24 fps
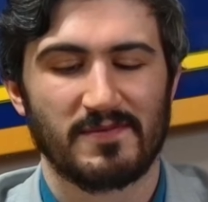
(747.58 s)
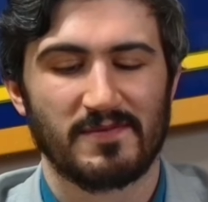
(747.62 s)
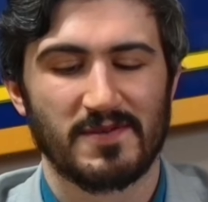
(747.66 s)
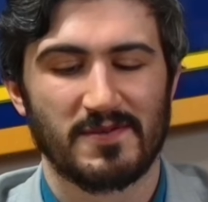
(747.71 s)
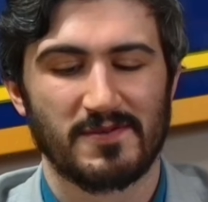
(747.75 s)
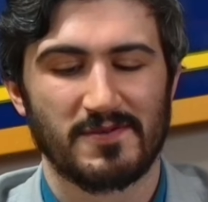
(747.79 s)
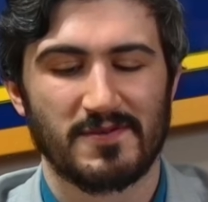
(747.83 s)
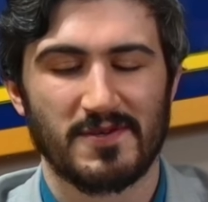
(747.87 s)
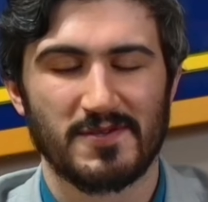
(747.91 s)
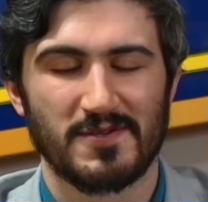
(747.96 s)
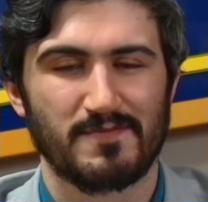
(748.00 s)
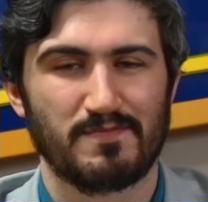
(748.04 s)

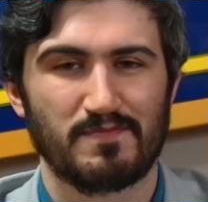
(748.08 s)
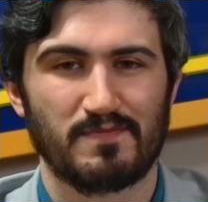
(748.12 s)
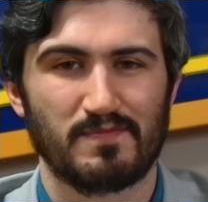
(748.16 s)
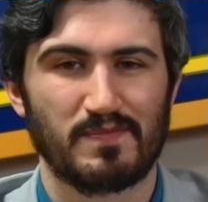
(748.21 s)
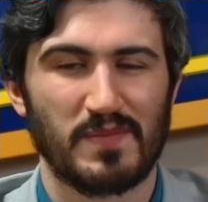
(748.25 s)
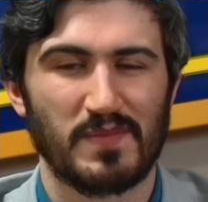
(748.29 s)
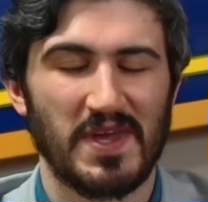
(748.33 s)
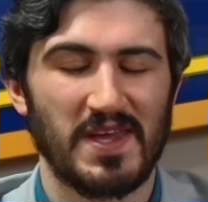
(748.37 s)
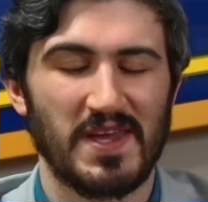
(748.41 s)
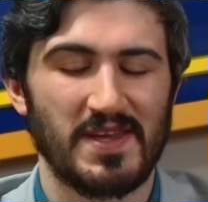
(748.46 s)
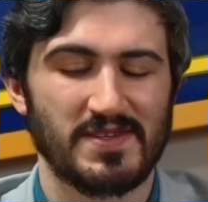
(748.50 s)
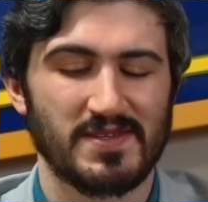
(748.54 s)
just
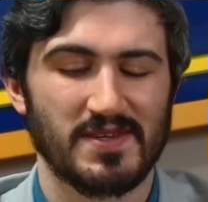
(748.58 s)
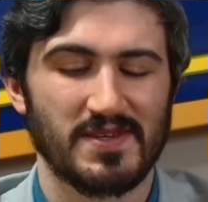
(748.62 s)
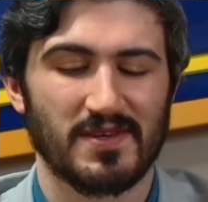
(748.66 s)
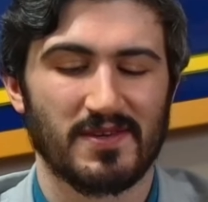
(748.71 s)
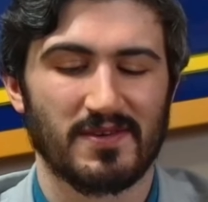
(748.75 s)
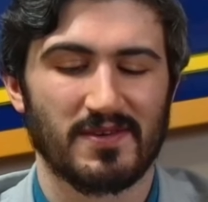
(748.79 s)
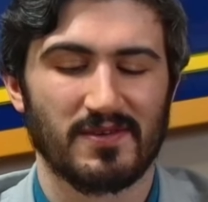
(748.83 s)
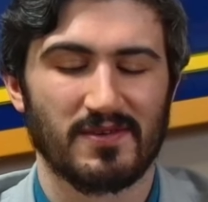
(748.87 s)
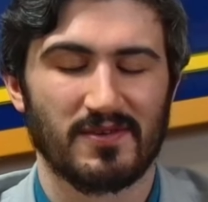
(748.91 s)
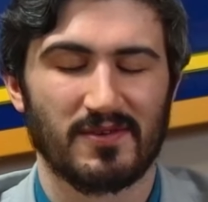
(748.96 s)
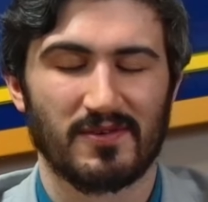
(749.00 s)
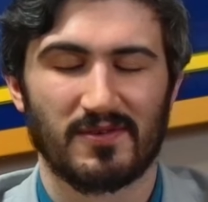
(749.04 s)

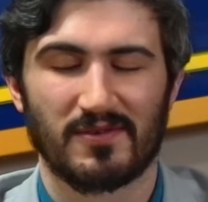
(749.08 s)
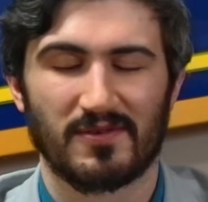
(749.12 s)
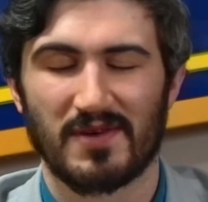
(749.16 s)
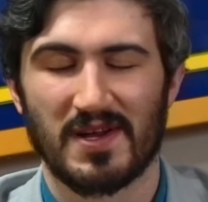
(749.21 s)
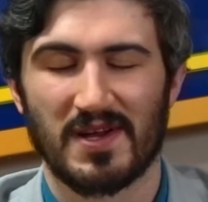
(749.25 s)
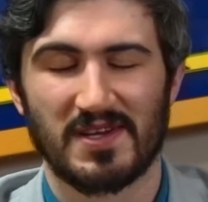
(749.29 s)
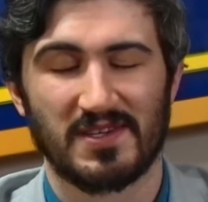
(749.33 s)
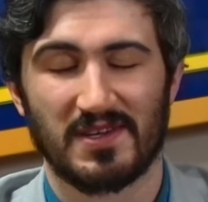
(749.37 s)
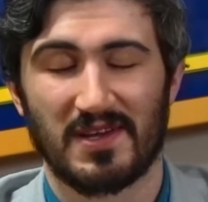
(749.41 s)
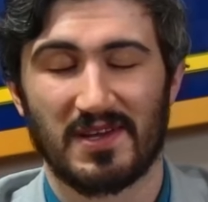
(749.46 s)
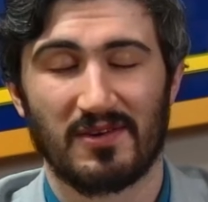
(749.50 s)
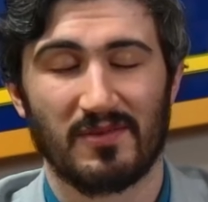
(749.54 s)
basic,
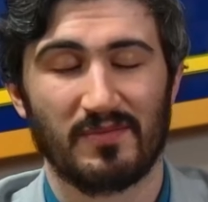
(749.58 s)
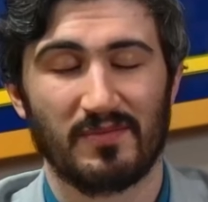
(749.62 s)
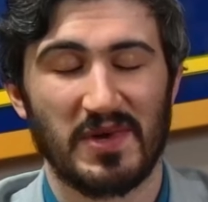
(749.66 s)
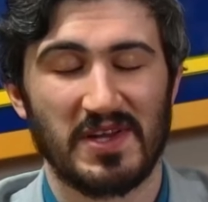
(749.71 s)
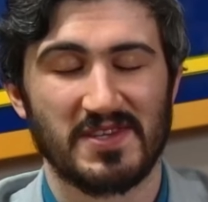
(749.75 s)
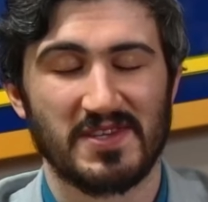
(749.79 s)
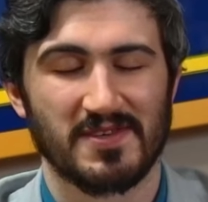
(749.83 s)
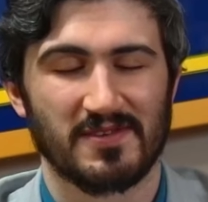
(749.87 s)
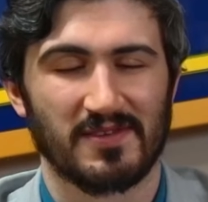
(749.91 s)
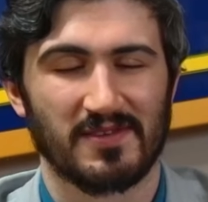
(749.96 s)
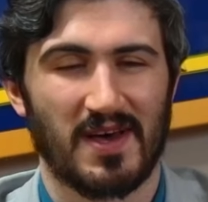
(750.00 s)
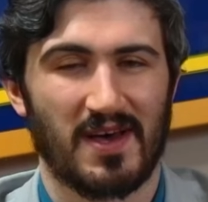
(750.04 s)
granted, I know
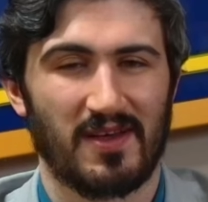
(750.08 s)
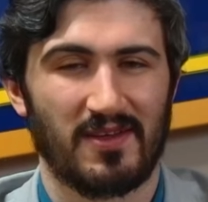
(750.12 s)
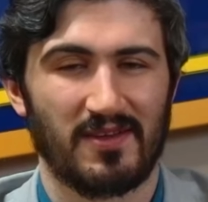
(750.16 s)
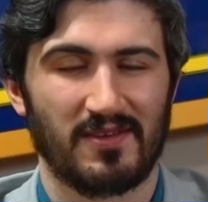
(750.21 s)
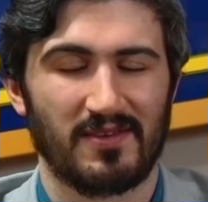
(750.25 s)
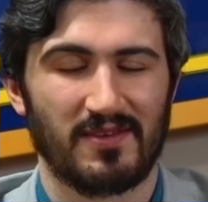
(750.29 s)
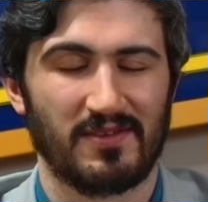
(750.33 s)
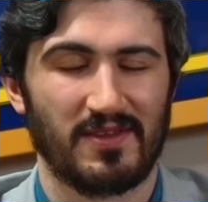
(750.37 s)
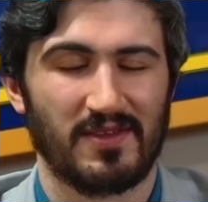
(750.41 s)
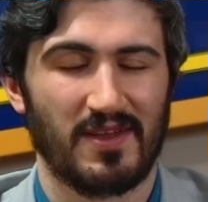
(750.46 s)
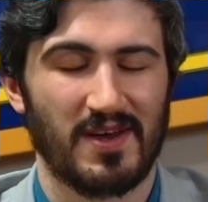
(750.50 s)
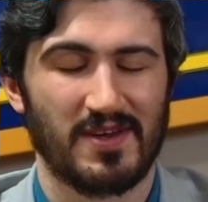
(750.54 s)
basic
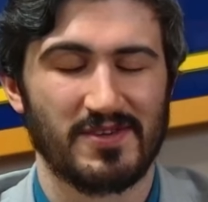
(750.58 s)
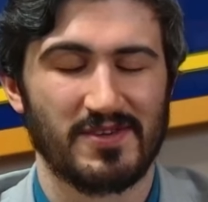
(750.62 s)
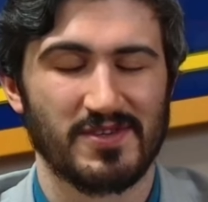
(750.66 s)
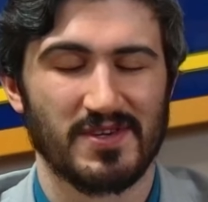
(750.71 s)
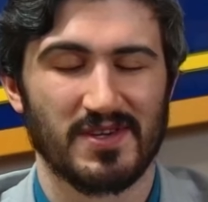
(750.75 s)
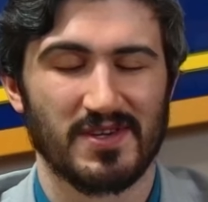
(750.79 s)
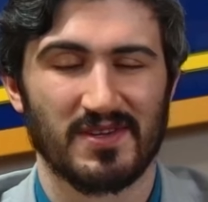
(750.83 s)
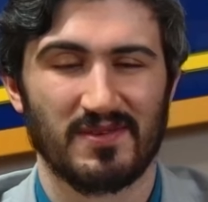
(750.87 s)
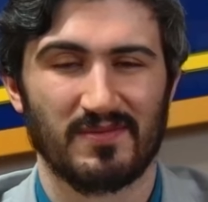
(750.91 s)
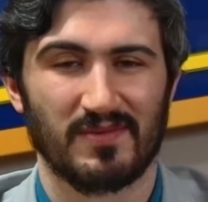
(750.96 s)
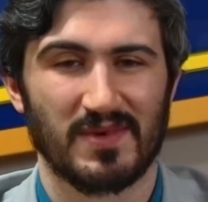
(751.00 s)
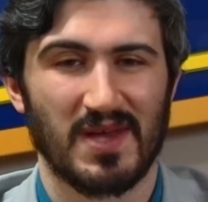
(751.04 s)

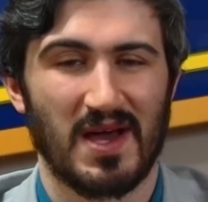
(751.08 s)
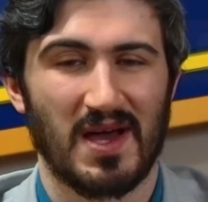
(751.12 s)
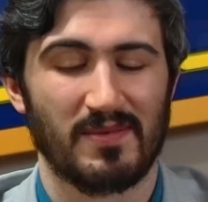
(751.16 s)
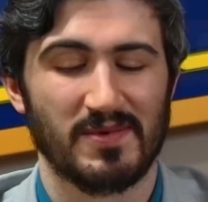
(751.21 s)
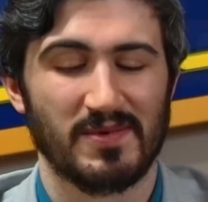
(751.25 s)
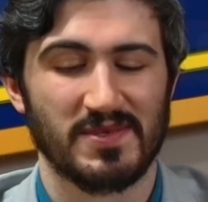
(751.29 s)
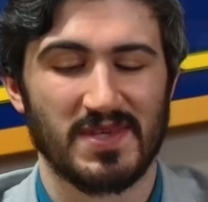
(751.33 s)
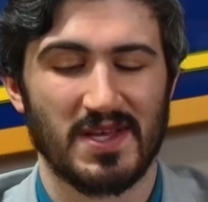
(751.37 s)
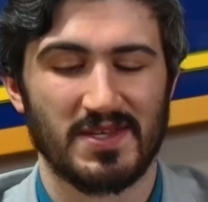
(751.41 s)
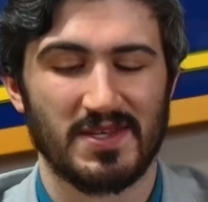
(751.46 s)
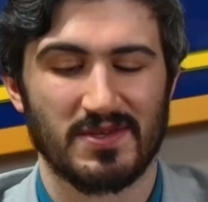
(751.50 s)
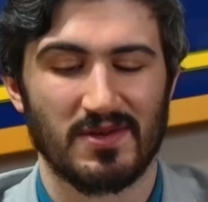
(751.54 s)
logic and common
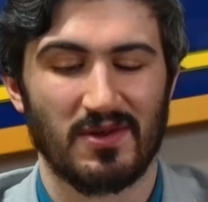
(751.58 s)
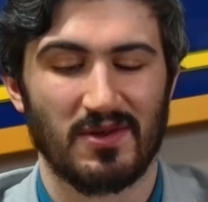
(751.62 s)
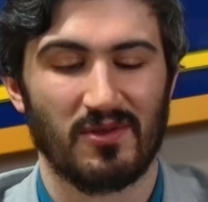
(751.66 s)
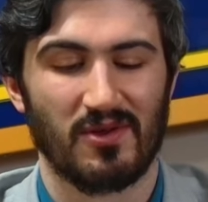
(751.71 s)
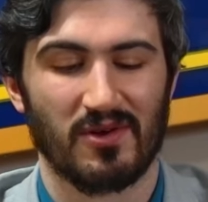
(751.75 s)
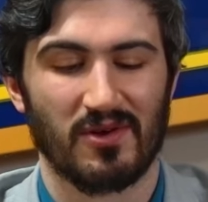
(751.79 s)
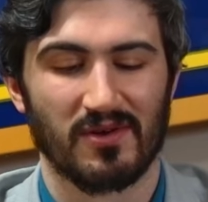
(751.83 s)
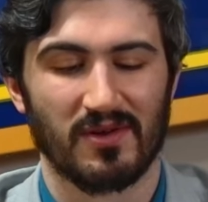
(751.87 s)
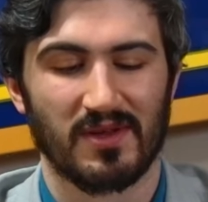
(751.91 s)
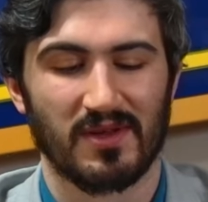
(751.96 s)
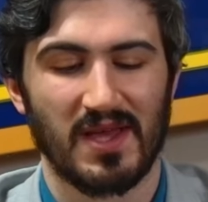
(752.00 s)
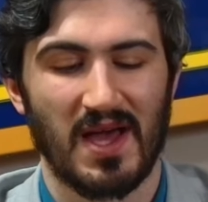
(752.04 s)
sense are no
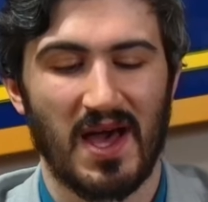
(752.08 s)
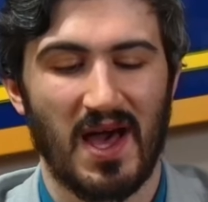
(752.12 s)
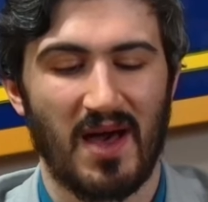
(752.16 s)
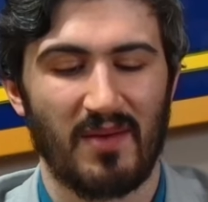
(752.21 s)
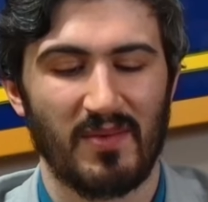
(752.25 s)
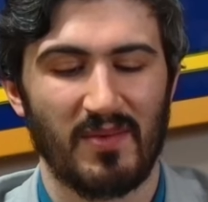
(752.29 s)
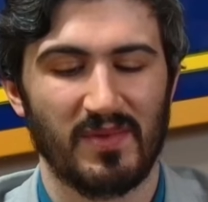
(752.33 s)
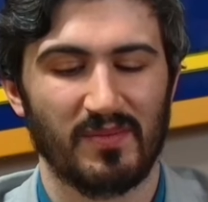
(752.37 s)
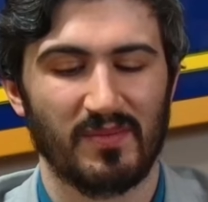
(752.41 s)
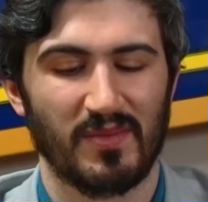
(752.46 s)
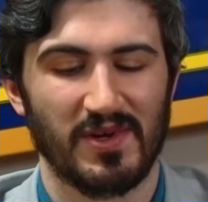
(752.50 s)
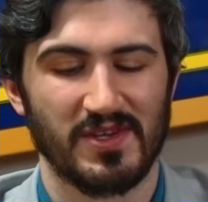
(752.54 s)
longer
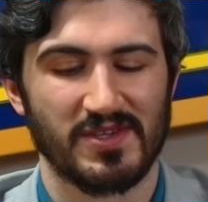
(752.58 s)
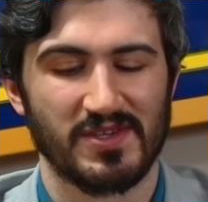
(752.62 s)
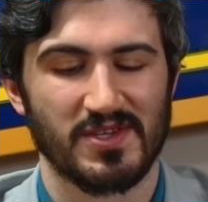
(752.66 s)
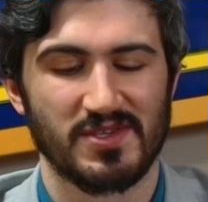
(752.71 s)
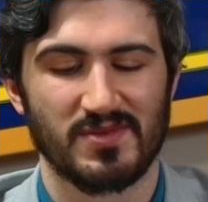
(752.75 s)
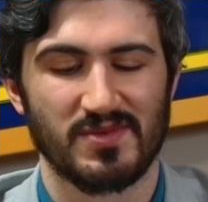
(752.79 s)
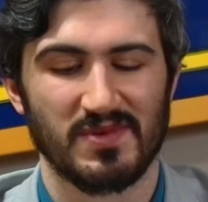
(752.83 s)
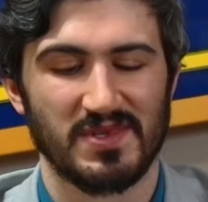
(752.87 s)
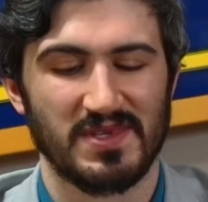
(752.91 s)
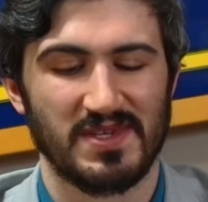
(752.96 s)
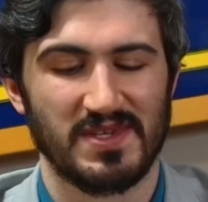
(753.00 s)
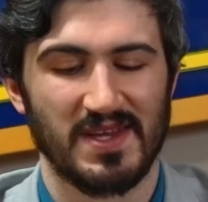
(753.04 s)
common, but it's just
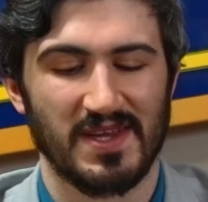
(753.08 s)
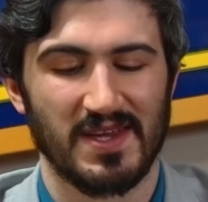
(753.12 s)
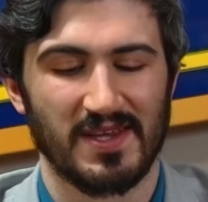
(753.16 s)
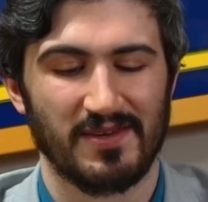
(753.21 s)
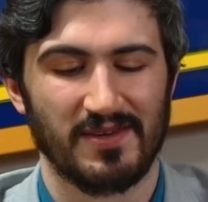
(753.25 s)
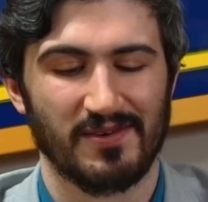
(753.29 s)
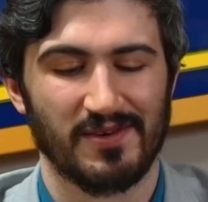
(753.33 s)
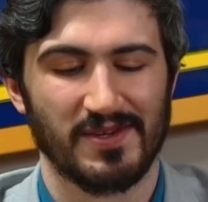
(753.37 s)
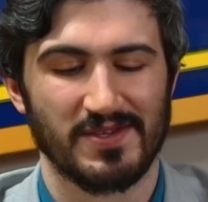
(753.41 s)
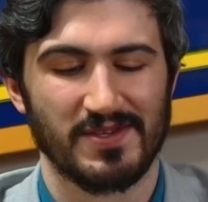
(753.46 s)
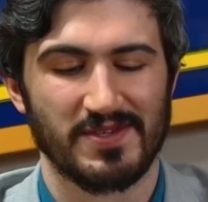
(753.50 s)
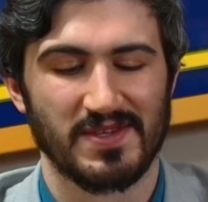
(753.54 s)

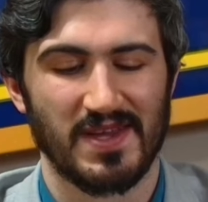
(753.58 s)
ridiculous.